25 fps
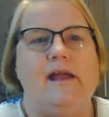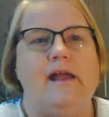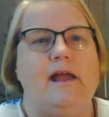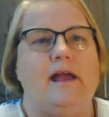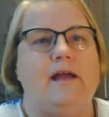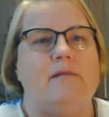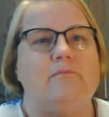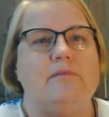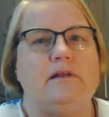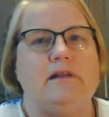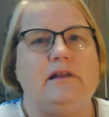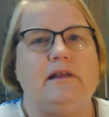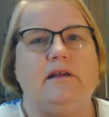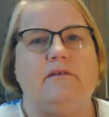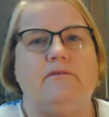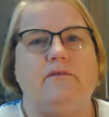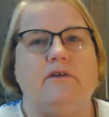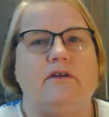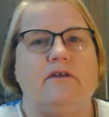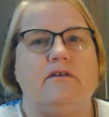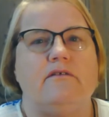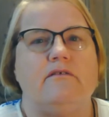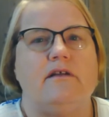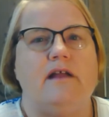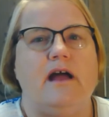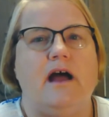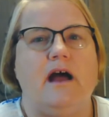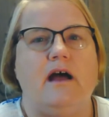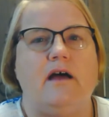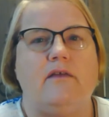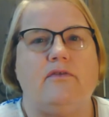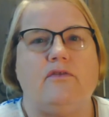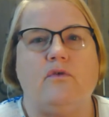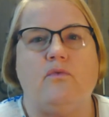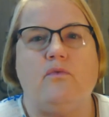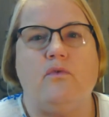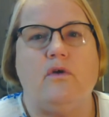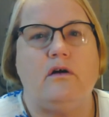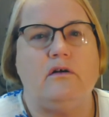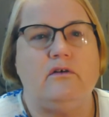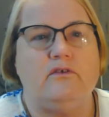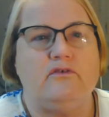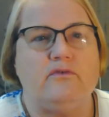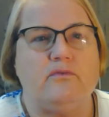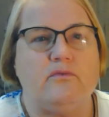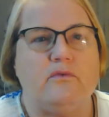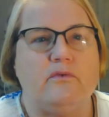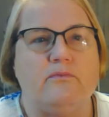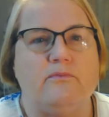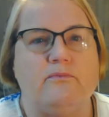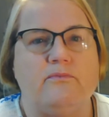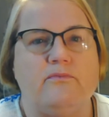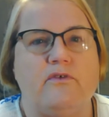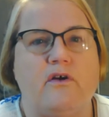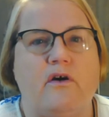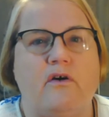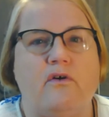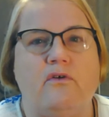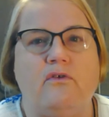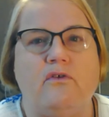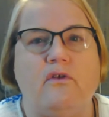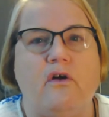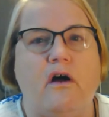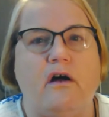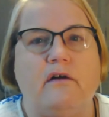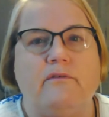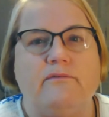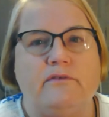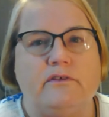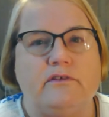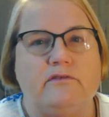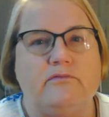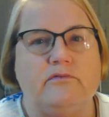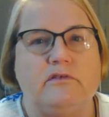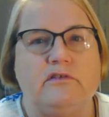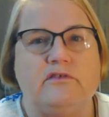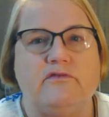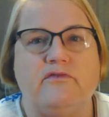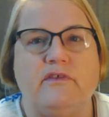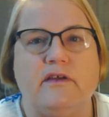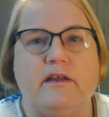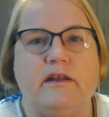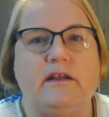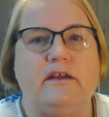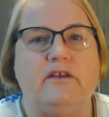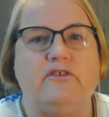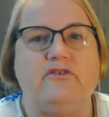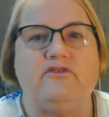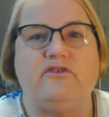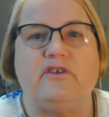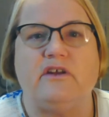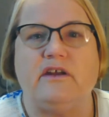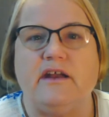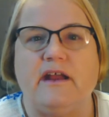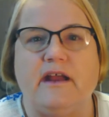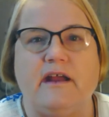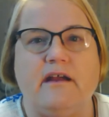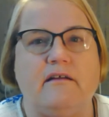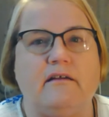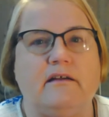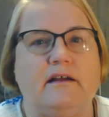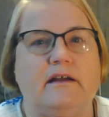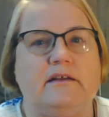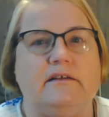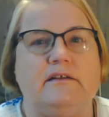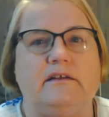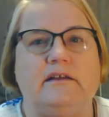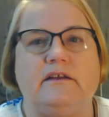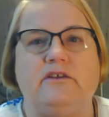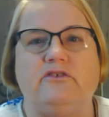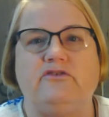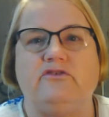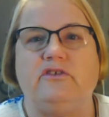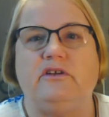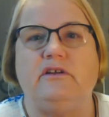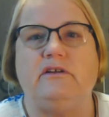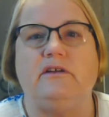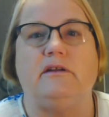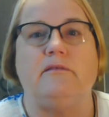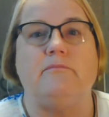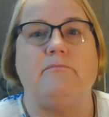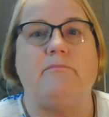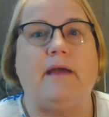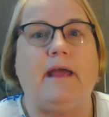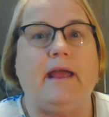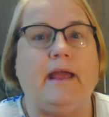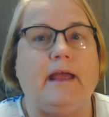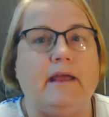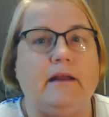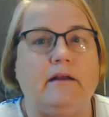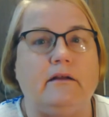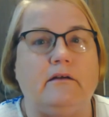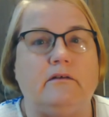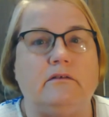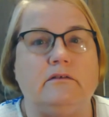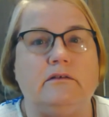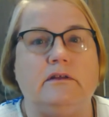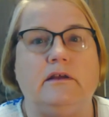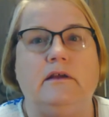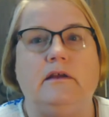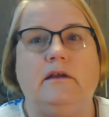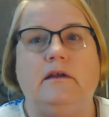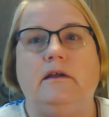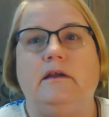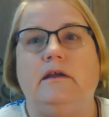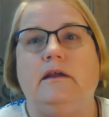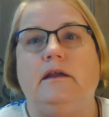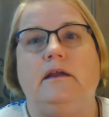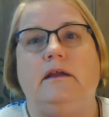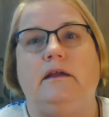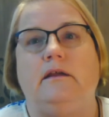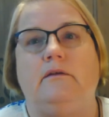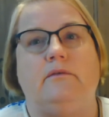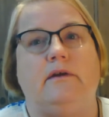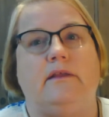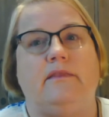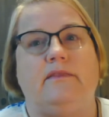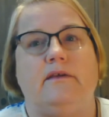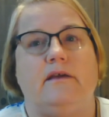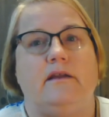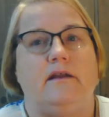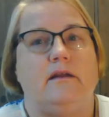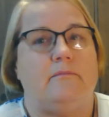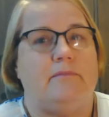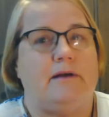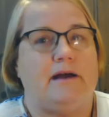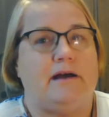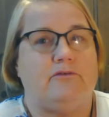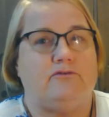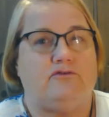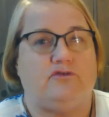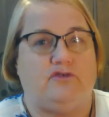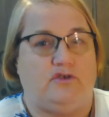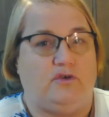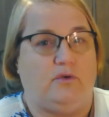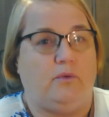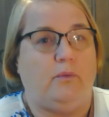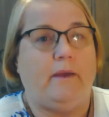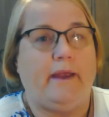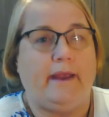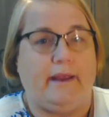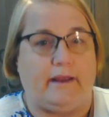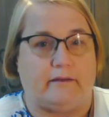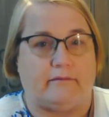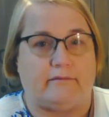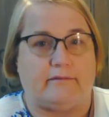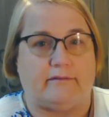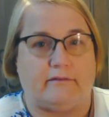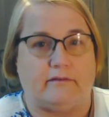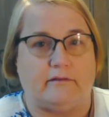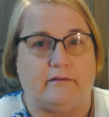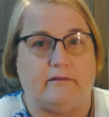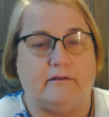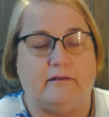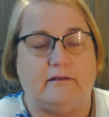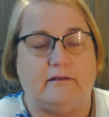And believe it or not, the whole office was finished and air conditioned and paneled within about 2 weeks.